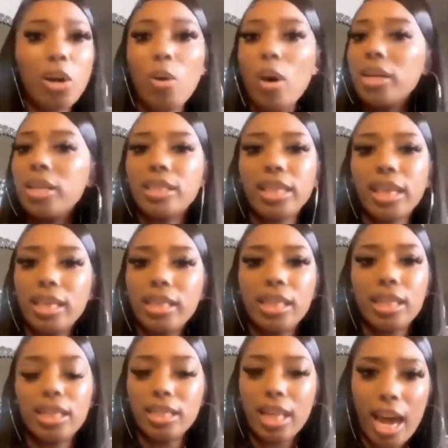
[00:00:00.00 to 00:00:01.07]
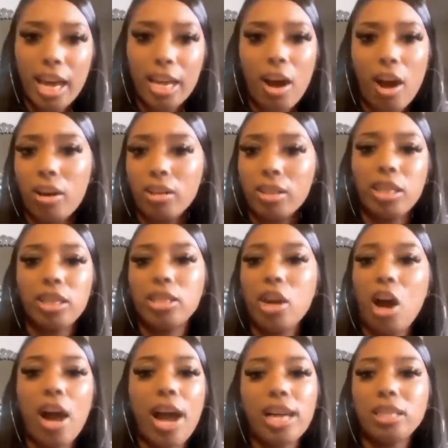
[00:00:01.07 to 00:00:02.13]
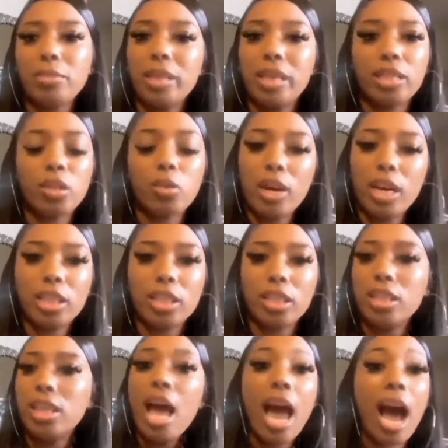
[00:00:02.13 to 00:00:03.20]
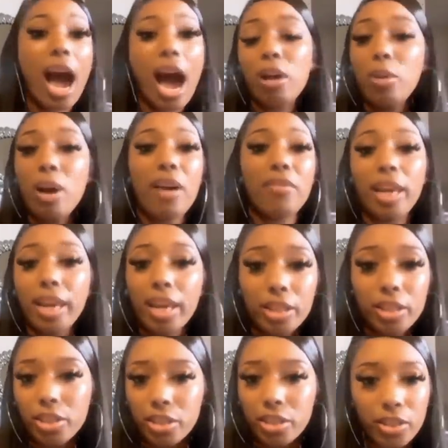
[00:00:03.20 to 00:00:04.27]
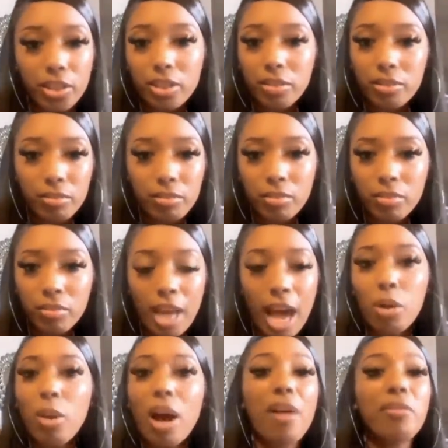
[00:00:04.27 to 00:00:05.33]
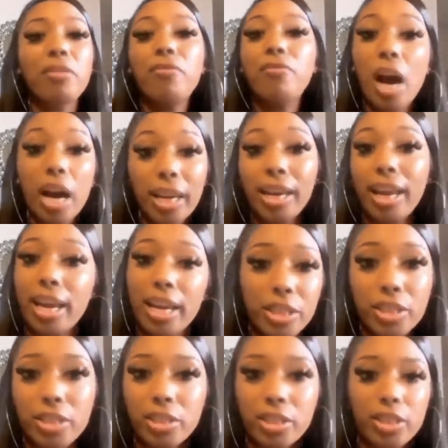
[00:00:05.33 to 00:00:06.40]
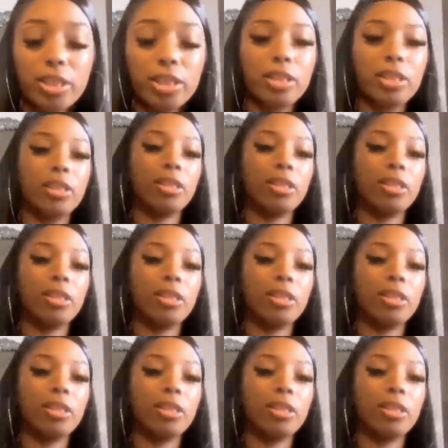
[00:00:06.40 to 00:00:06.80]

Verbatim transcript: I don't understand to this day, y'all. This, y'all ask me these questions. I don't have the answers. I don't have the fucking answers.